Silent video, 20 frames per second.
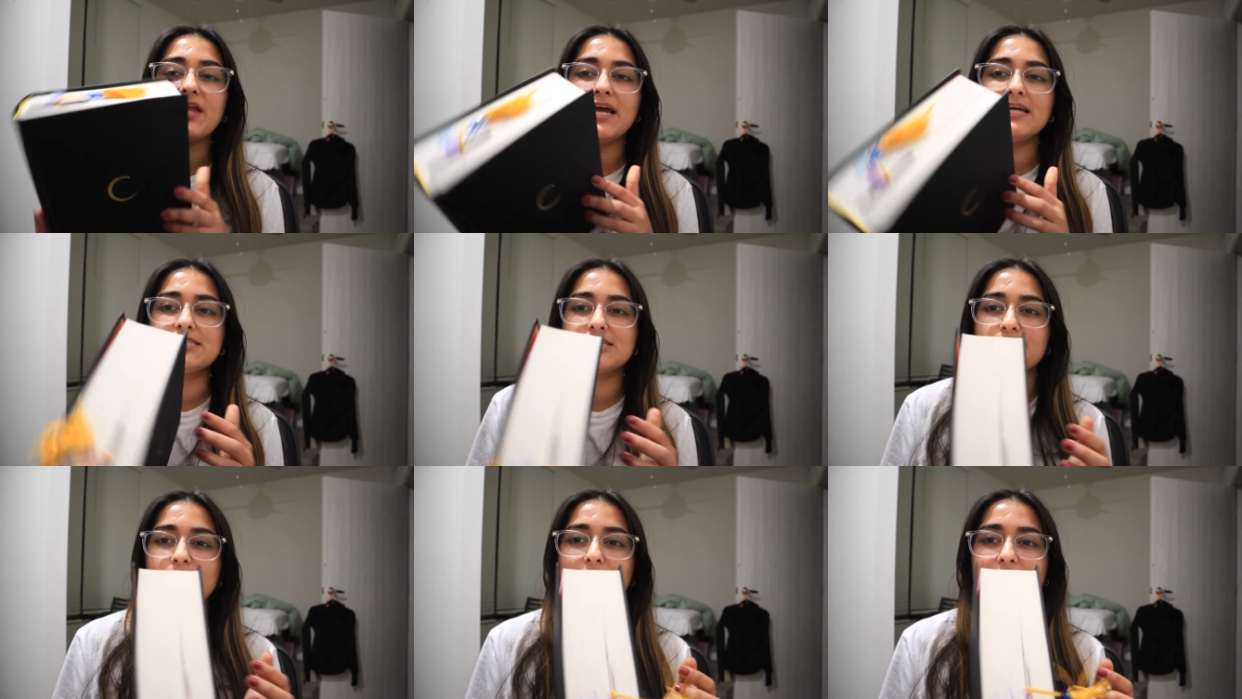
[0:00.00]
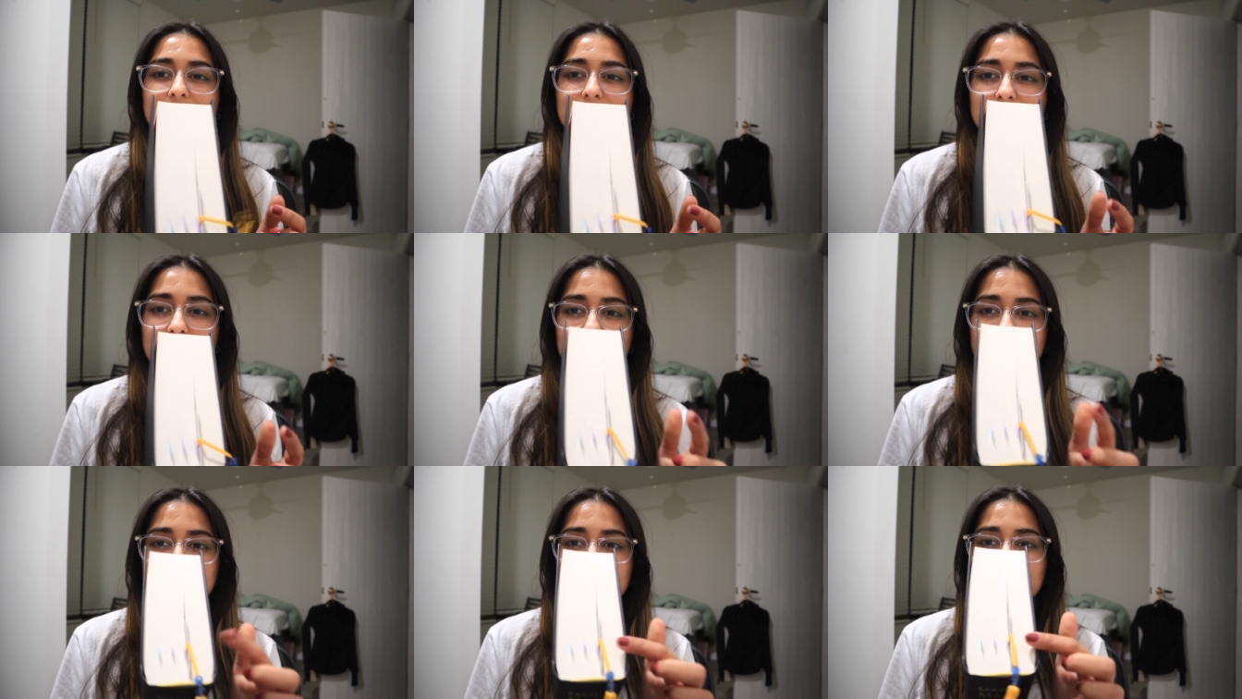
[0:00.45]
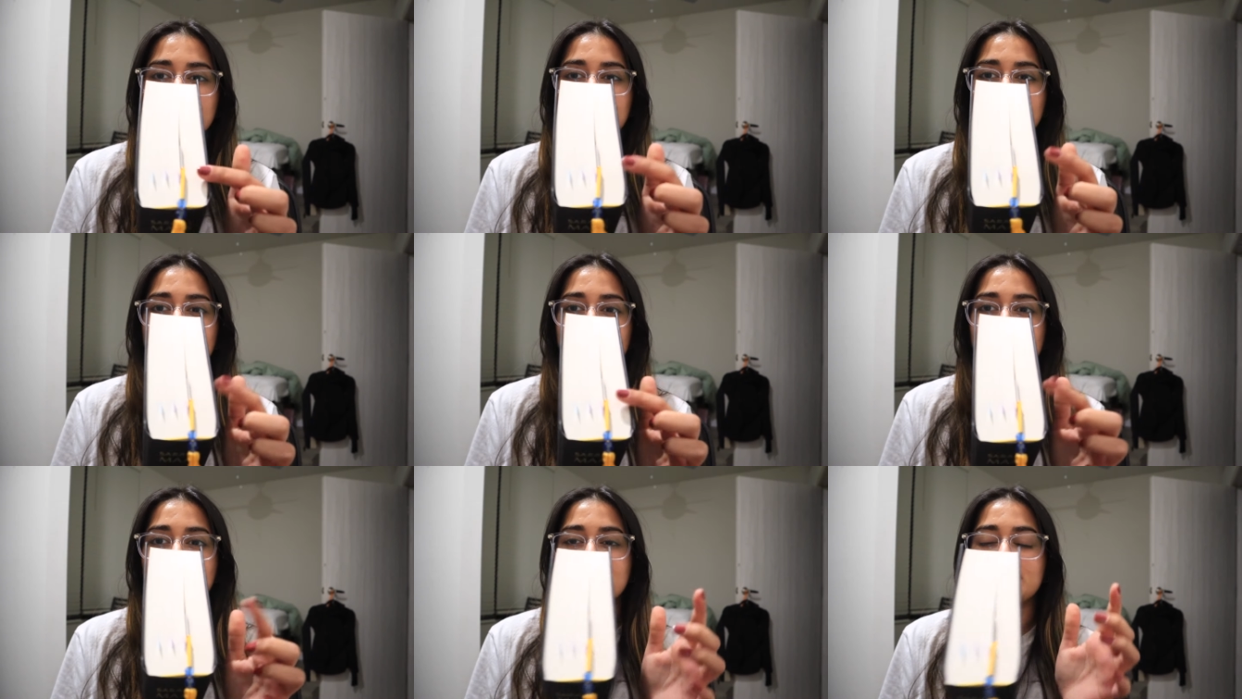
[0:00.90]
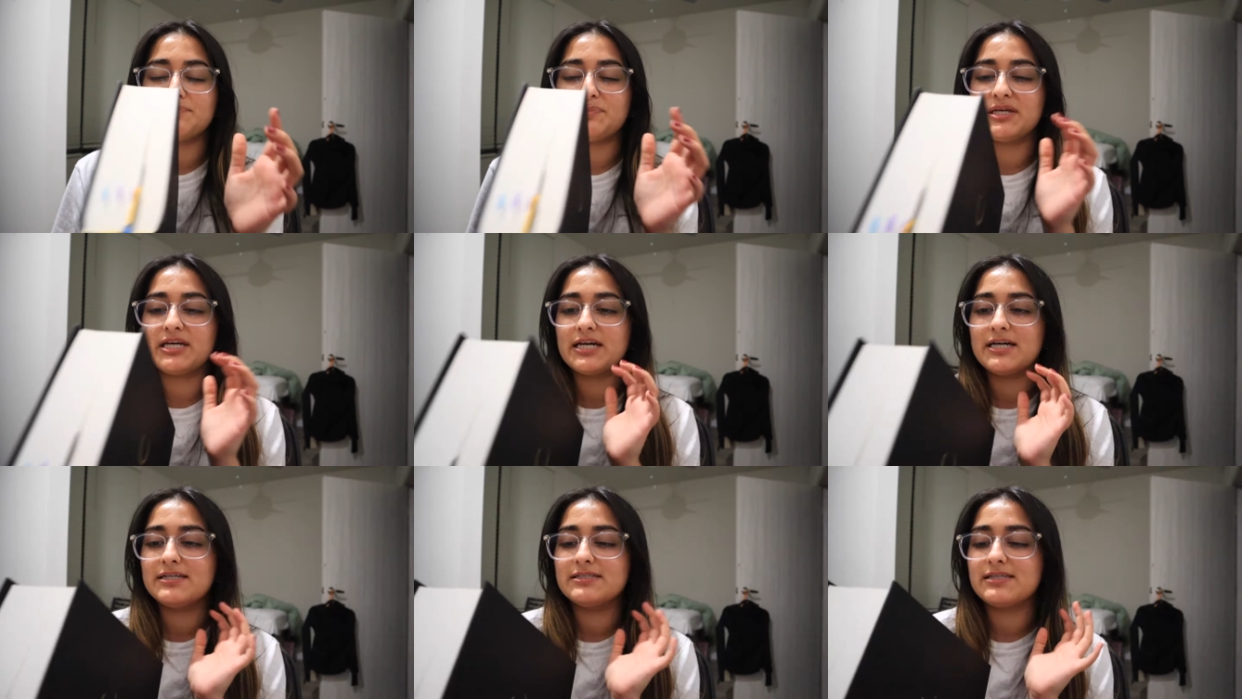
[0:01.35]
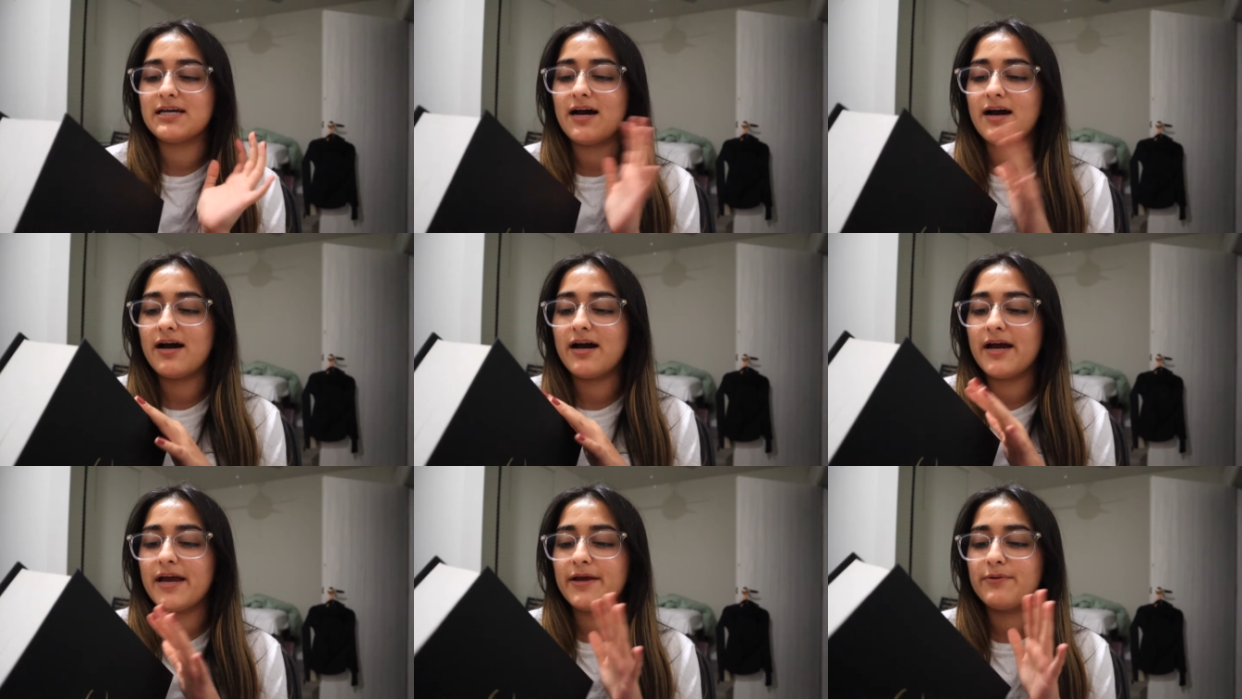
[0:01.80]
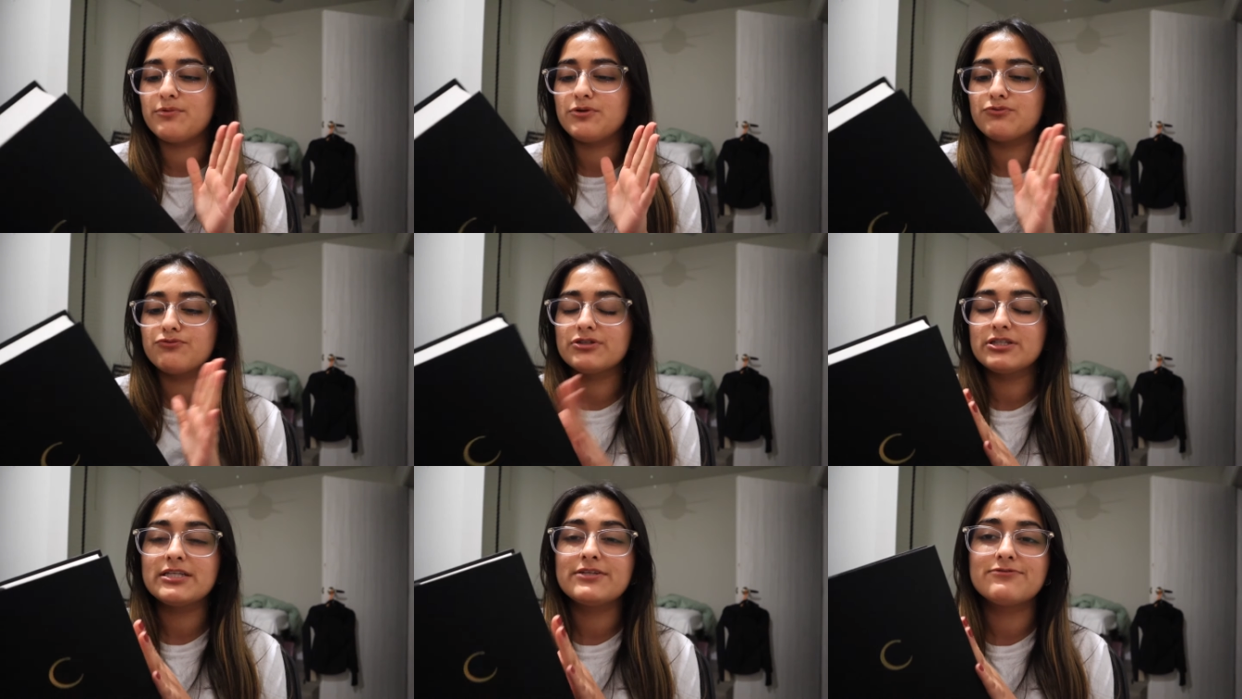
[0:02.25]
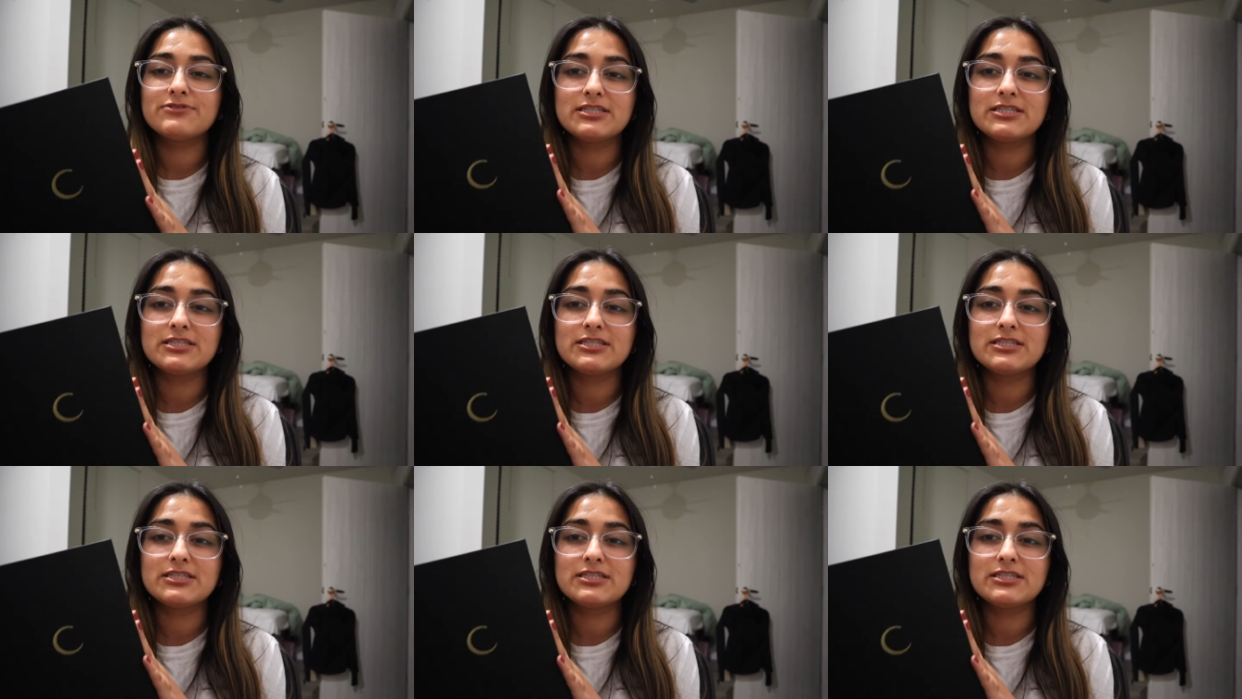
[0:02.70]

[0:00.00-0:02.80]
and so I decided to do that because I would really,